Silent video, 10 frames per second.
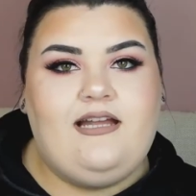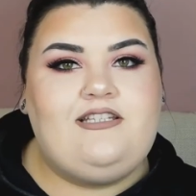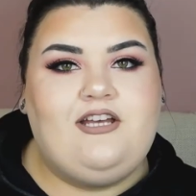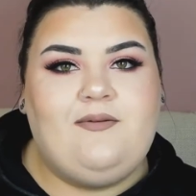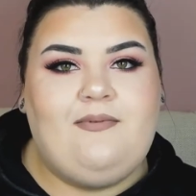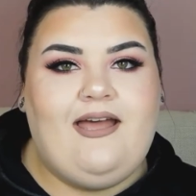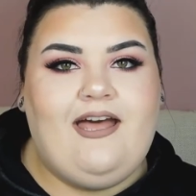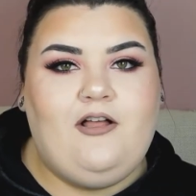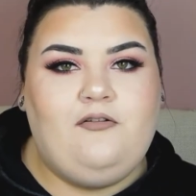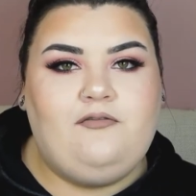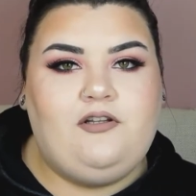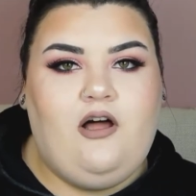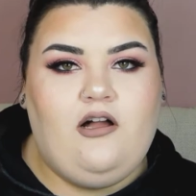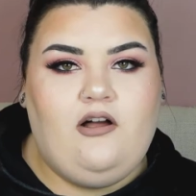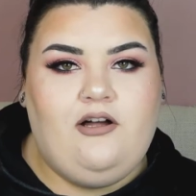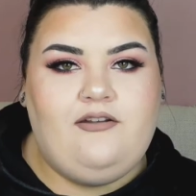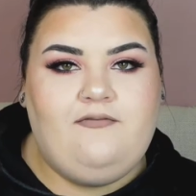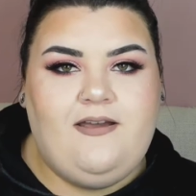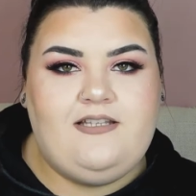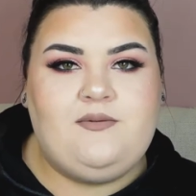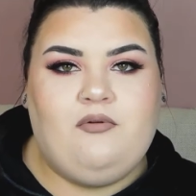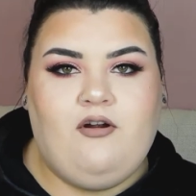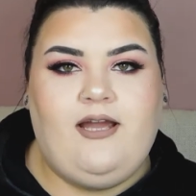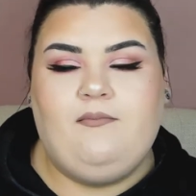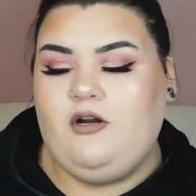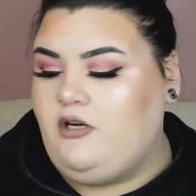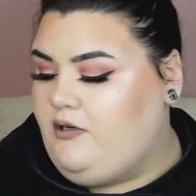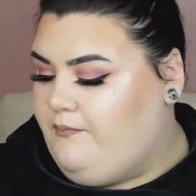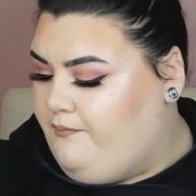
I took my e.l.f. Lock On Face Primer.